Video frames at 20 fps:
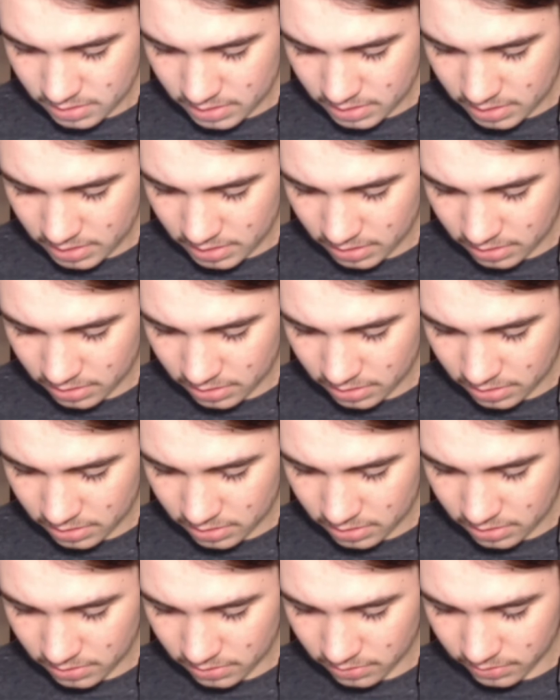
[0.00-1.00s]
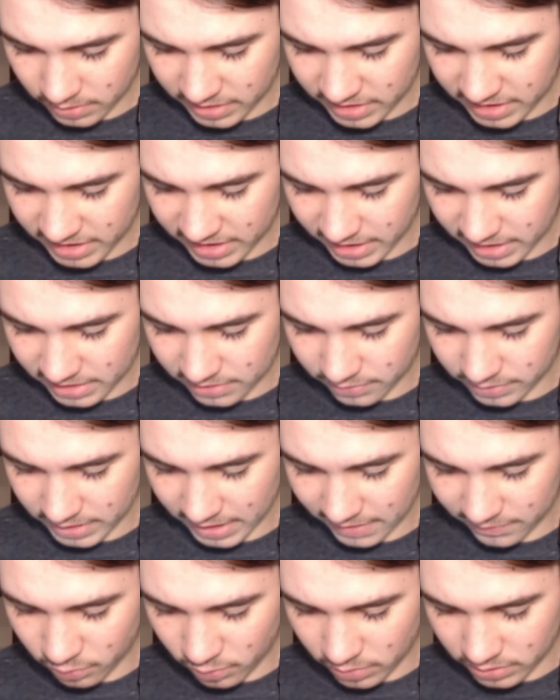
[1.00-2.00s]
Oh, I think I can only
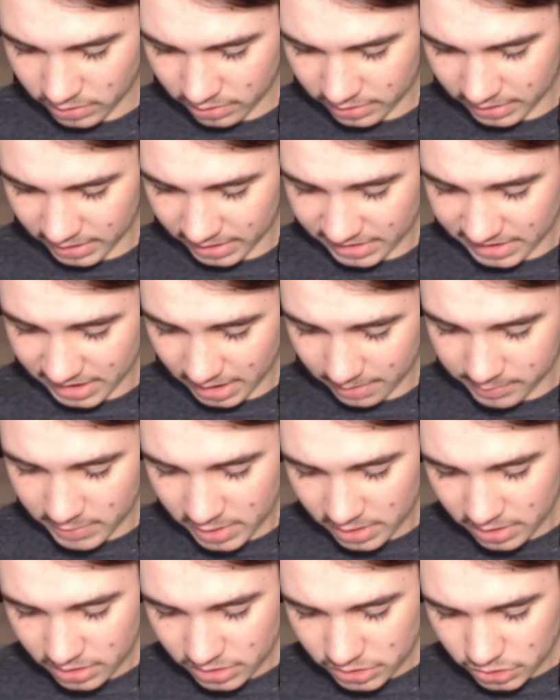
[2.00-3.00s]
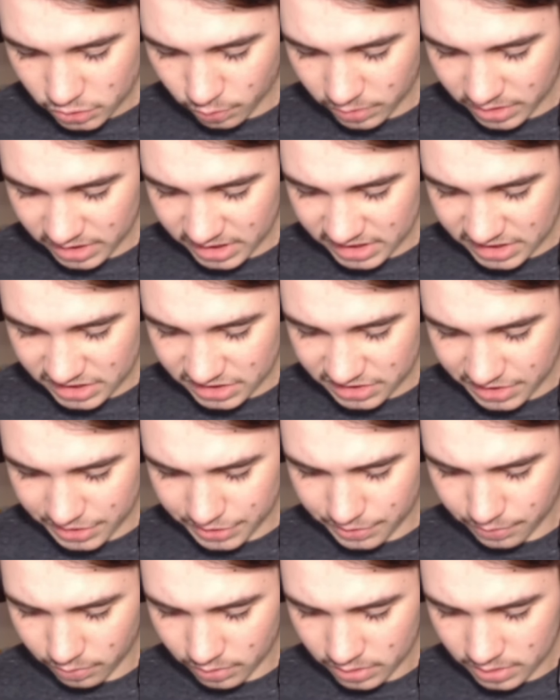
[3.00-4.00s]
have one on at a time. So what do these
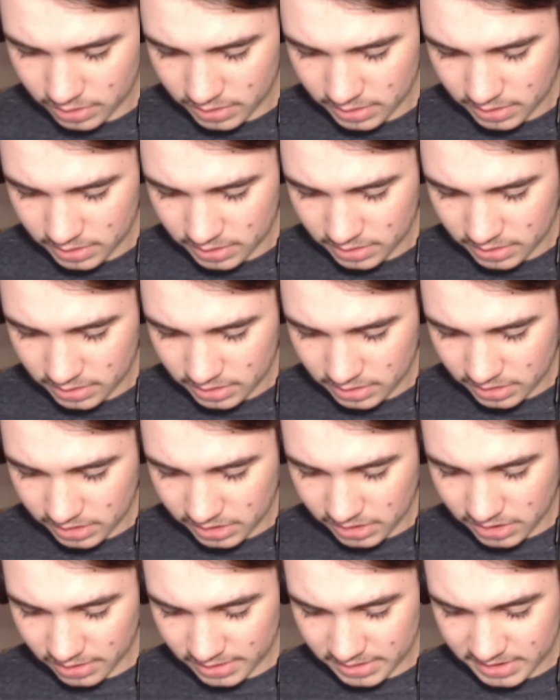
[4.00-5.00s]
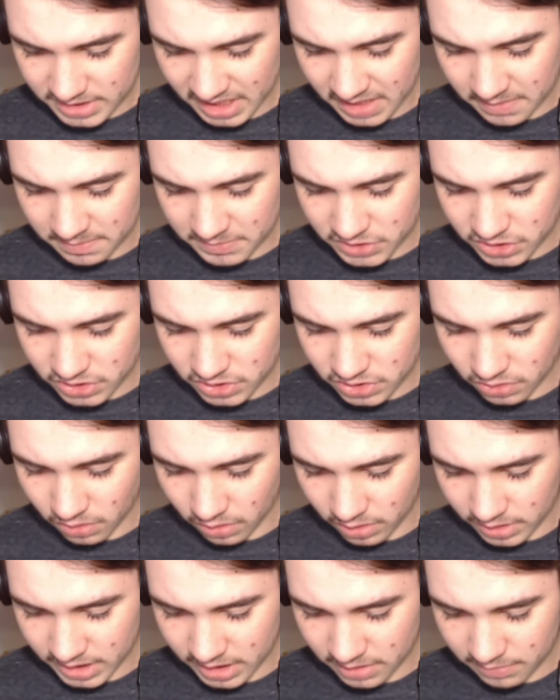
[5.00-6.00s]
do? Duct tape
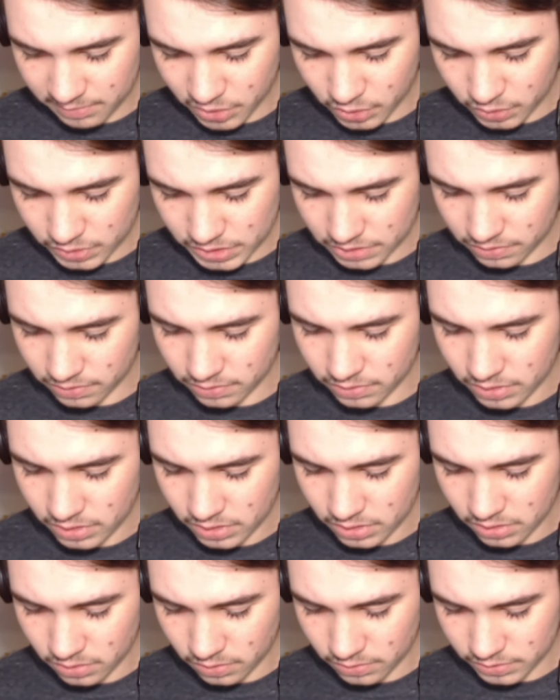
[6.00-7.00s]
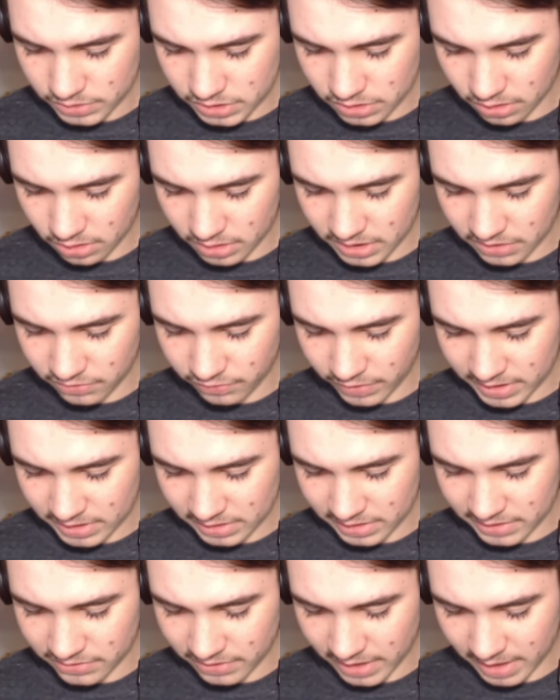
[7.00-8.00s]
stalking booster or stalking
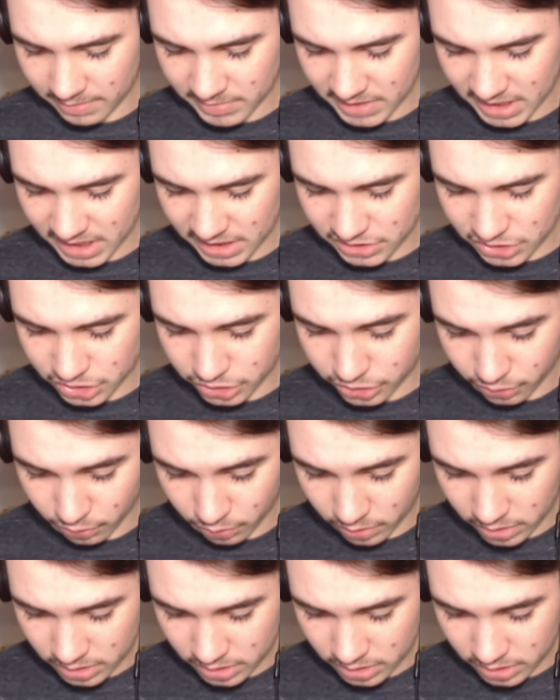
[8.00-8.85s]
regulator MK2.